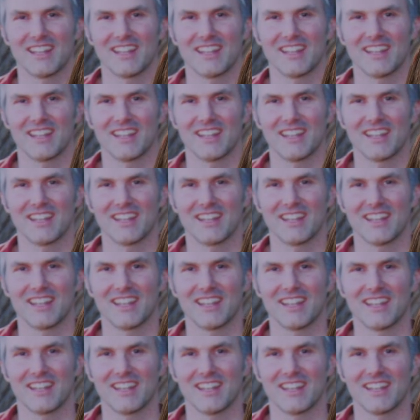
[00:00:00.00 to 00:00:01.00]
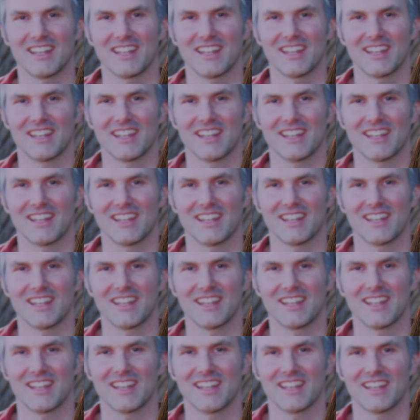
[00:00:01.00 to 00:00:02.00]

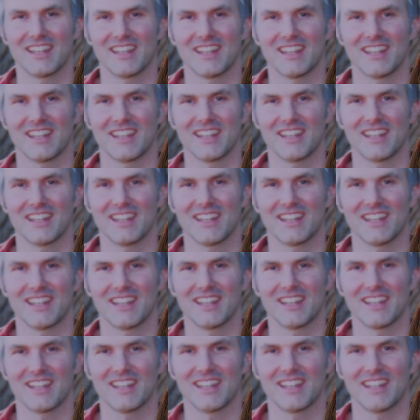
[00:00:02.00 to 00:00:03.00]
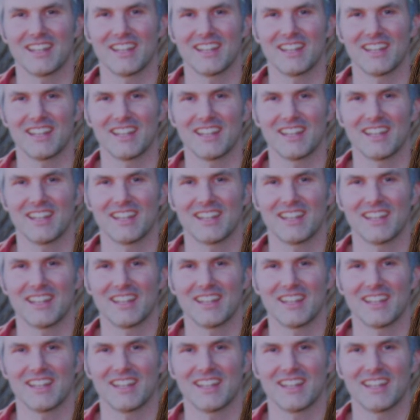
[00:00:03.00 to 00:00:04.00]

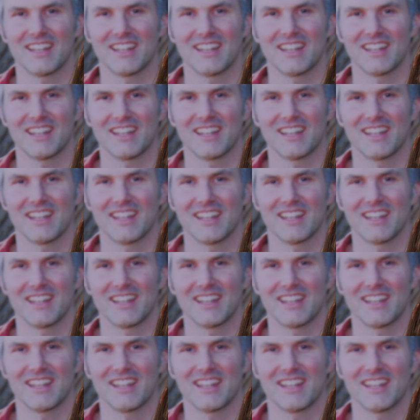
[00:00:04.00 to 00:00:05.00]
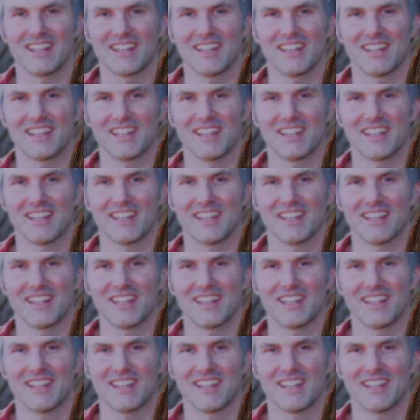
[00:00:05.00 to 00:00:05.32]
[no speech]